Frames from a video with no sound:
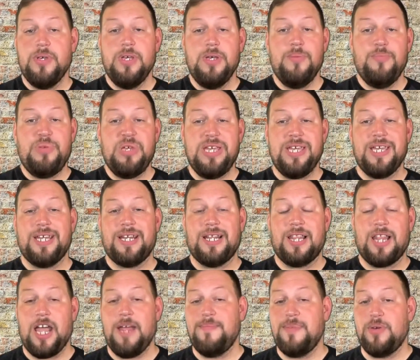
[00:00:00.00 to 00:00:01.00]
Being in
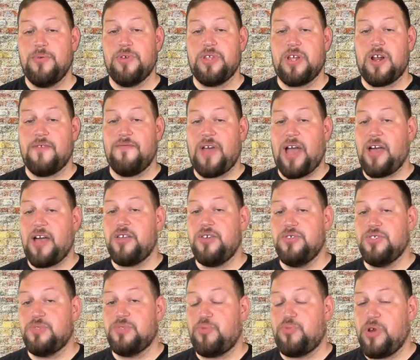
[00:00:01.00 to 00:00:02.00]
alignment with our
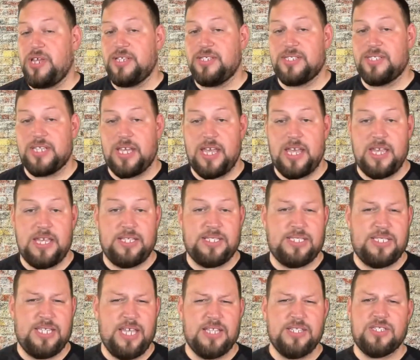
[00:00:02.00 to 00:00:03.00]
values brings a
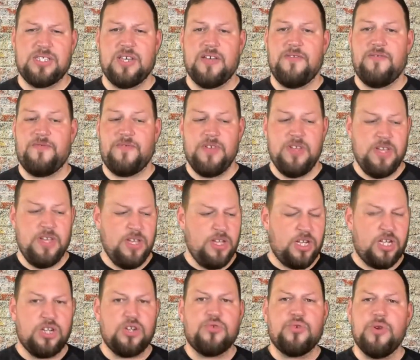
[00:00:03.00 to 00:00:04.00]
sense of
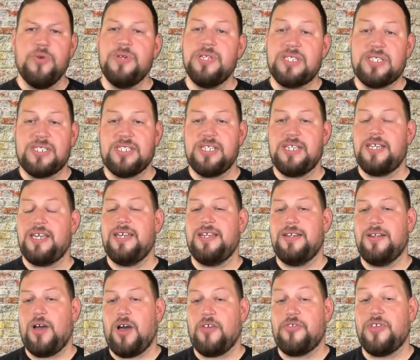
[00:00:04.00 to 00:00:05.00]
congruency
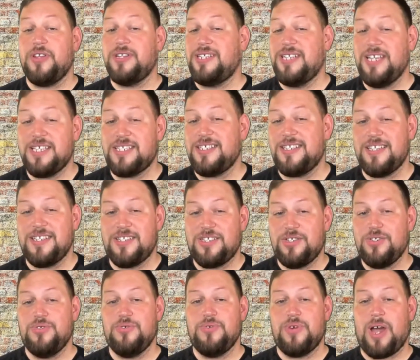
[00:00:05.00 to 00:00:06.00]
and authenticity
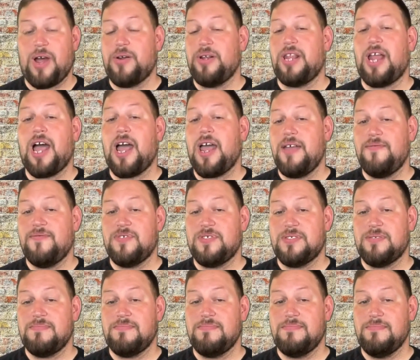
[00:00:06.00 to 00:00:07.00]
to our
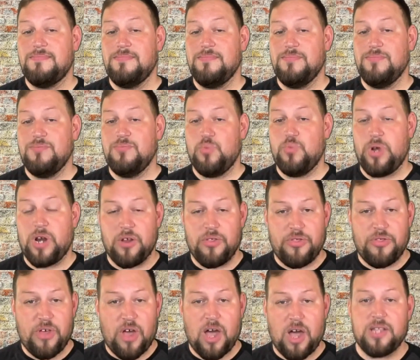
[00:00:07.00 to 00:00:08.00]
lives. When our
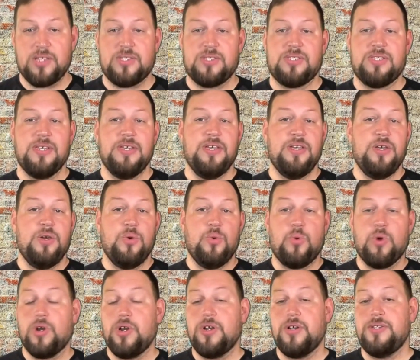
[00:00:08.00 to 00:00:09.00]
thoughts,
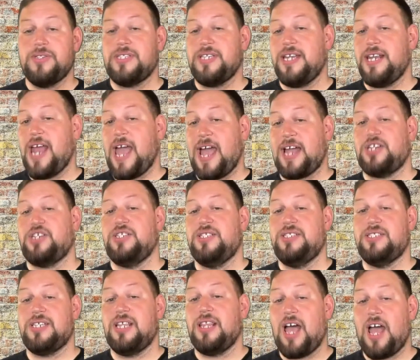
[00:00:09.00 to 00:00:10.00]
words, and
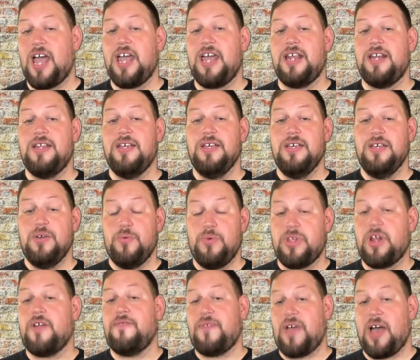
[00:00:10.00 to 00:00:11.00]
actions align with
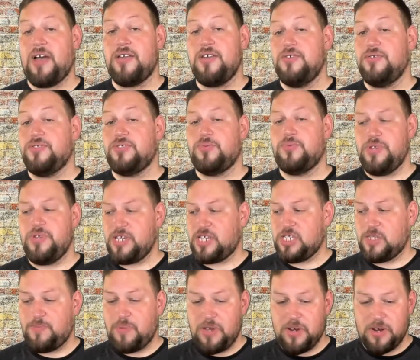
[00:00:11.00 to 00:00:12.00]
our values, we
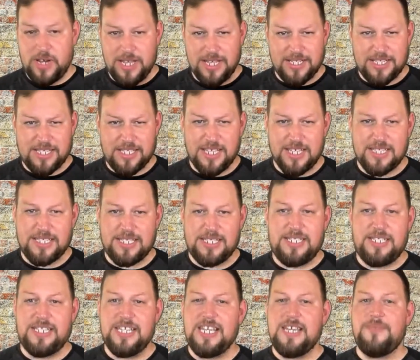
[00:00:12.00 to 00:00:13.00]
experience this
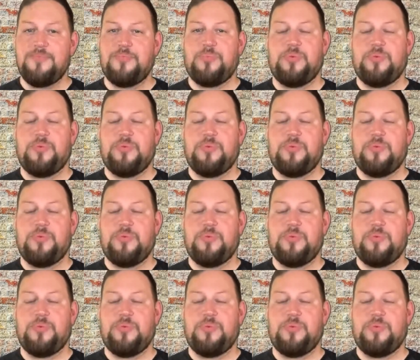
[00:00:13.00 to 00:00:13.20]
deep